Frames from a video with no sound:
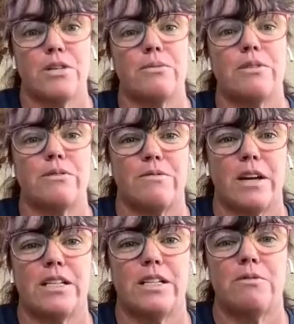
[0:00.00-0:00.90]
So it's
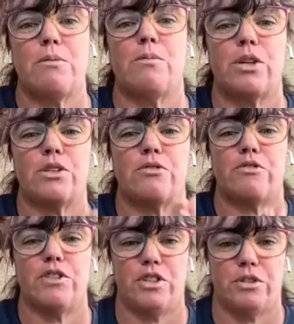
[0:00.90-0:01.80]
finding what works
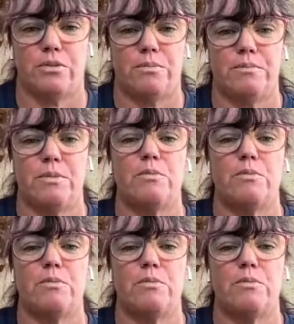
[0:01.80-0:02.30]
for you,